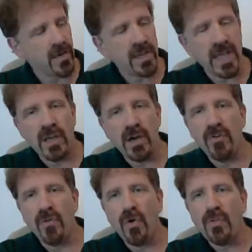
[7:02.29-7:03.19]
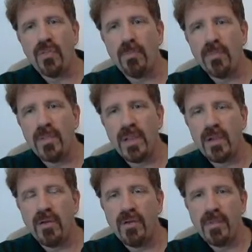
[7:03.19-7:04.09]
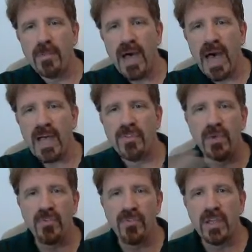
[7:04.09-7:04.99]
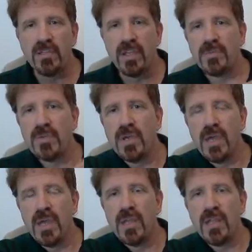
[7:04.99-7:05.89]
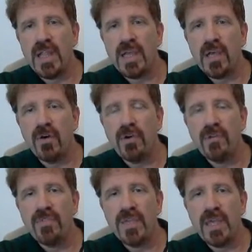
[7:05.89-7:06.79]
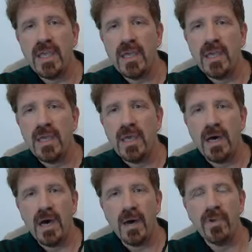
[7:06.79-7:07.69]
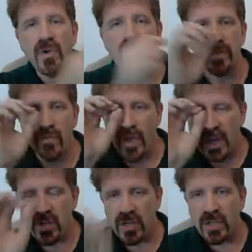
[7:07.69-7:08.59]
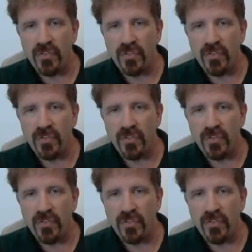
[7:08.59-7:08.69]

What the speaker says: You let go of you let go of the pods with your fingertips. You let go of your interaction.